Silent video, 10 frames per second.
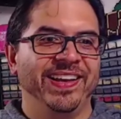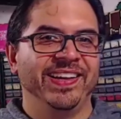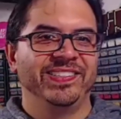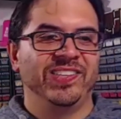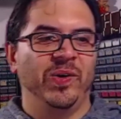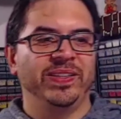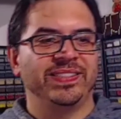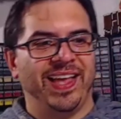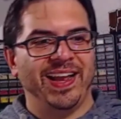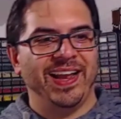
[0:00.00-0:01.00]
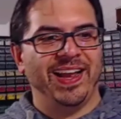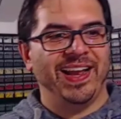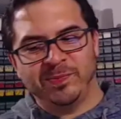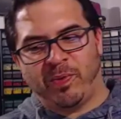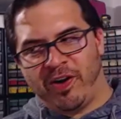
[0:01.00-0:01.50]
So it's I
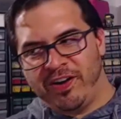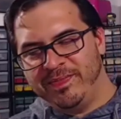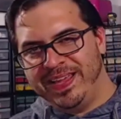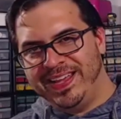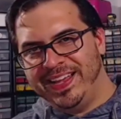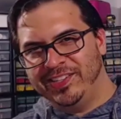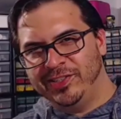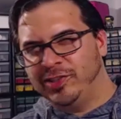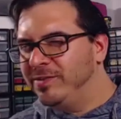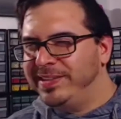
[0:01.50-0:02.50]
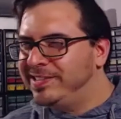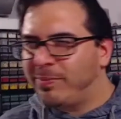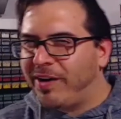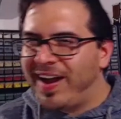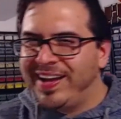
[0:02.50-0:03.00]
guess part of me shouldn't be
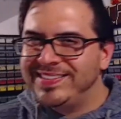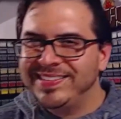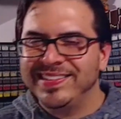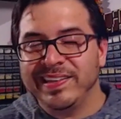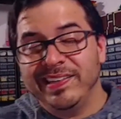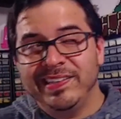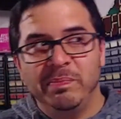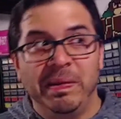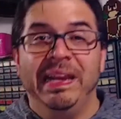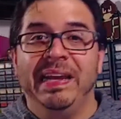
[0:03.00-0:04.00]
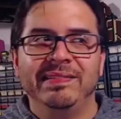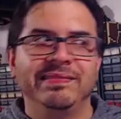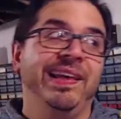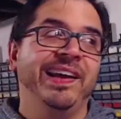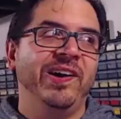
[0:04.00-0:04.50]
surprised. It's oh, it's Benny, it's
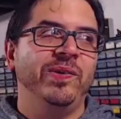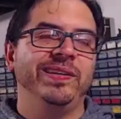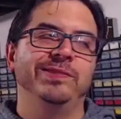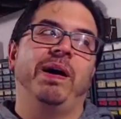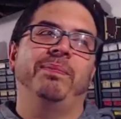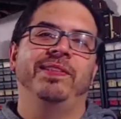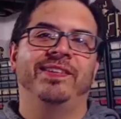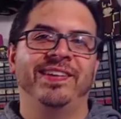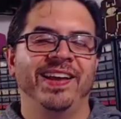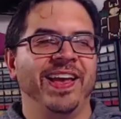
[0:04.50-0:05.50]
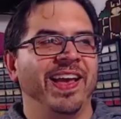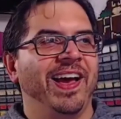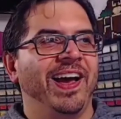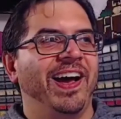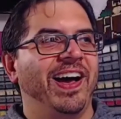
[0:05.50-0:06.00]
Lego, he's popular.
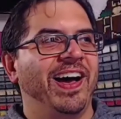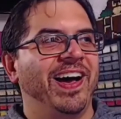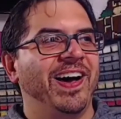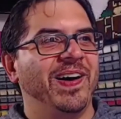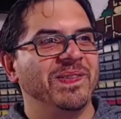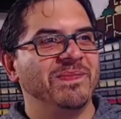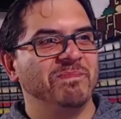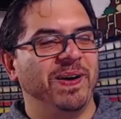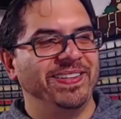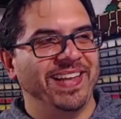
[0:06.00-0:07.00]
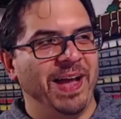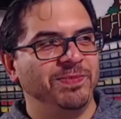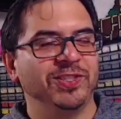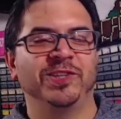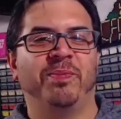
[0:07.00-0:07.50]
But I'm
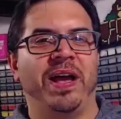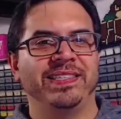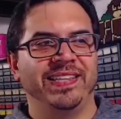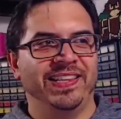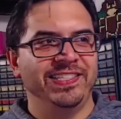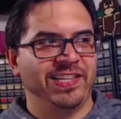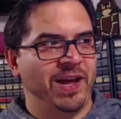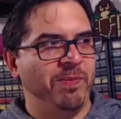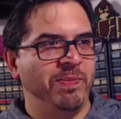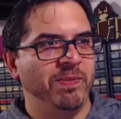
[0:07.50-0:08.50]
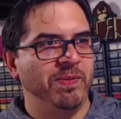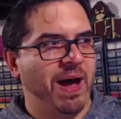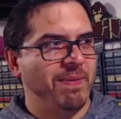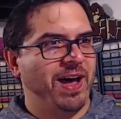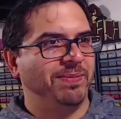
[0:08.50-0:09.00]
just surprised that at least a couple people
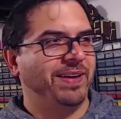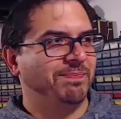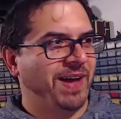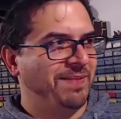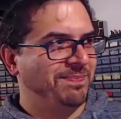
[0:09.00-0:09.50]
bought Bob